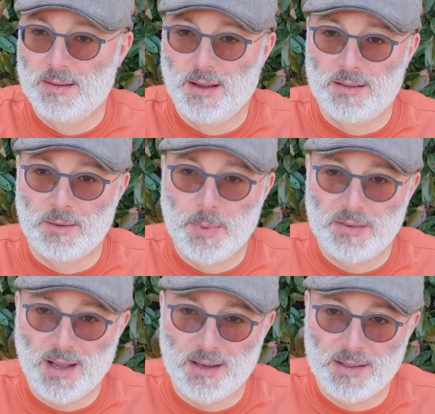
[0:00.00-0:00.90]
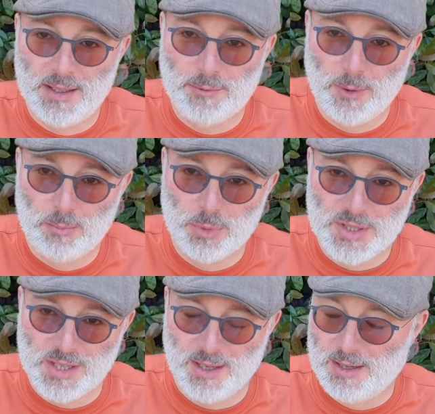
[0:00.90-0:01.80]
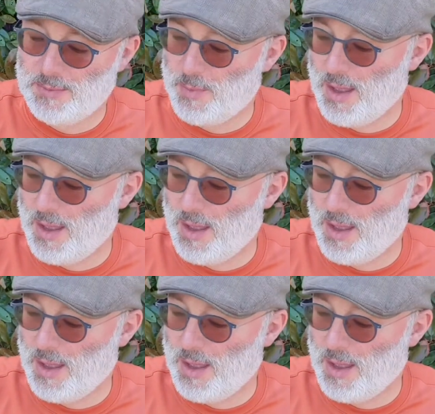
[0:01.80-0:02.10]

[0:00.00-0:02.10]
It's a specialty from Brazil.